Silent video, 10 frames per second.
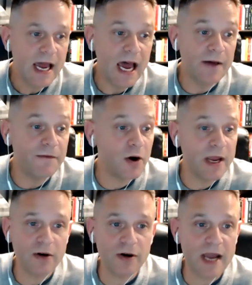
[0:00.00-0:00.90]
Uh, very
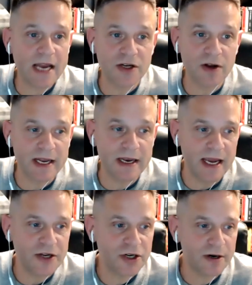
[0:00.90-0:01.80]
international in
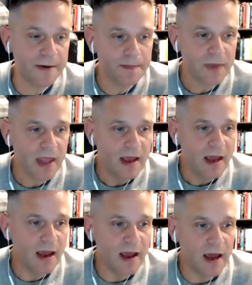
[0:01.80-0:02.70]
nature.
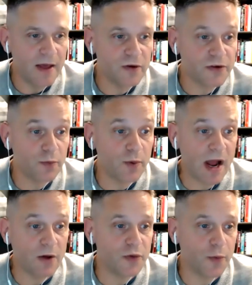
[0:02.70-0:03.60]
Uh, there's
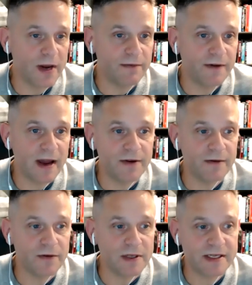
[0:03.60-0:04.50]
around 25
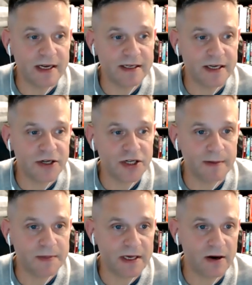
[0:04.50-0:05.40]
different
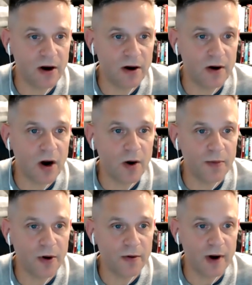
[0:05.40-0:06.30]
citizenships in our, our
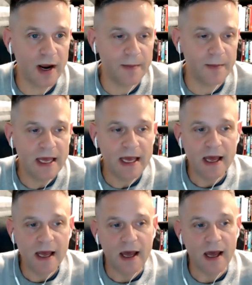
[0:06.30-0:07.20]
program,
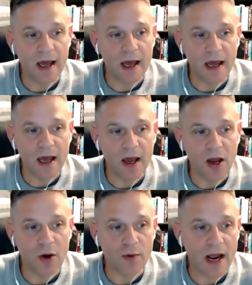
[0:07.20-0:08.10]
uh,
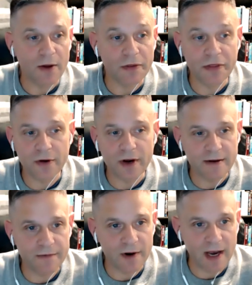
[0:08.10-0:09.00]
around 30
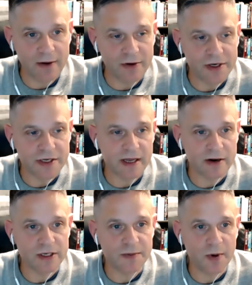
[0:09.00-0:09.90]
different languages that
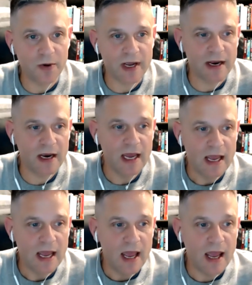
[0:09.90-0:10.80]
are spoken.
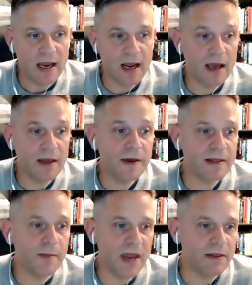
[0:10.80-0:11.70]
And, and, I think
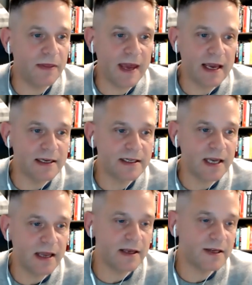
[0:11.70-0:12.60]
the main thing is,
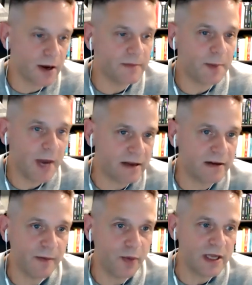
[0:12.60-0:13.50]
and this comes back to
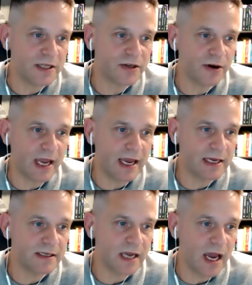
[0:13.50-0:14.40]
the point, Sergey,
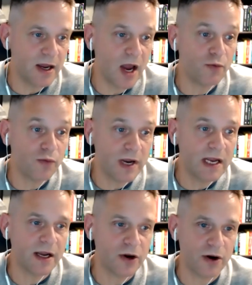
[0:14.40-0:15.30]
is I, I
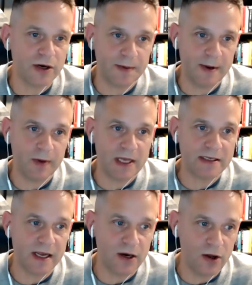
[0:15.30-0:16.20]
really encourage people as
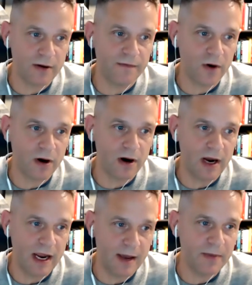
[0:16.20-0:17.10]
they look for
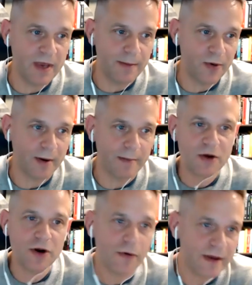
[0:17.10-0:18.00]
an MBA program, and you
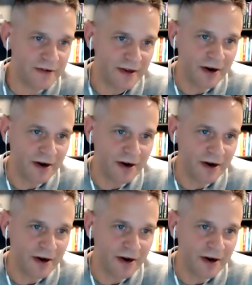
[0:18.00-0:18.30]
know this in